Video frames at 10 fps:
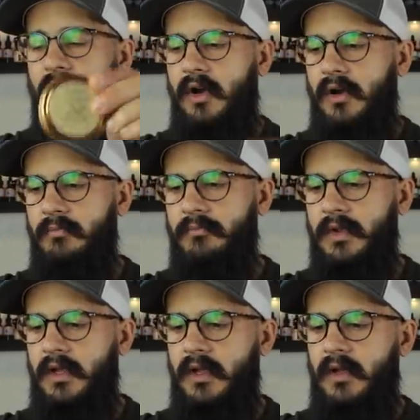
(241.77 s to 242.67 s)
Balm.
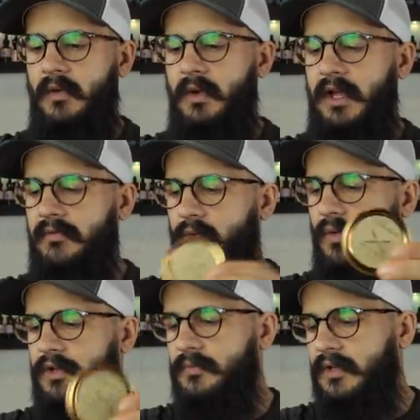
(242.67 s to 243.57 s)
We have the
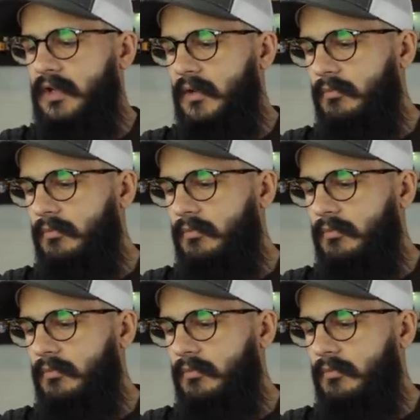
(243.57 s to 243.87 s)
Woodsman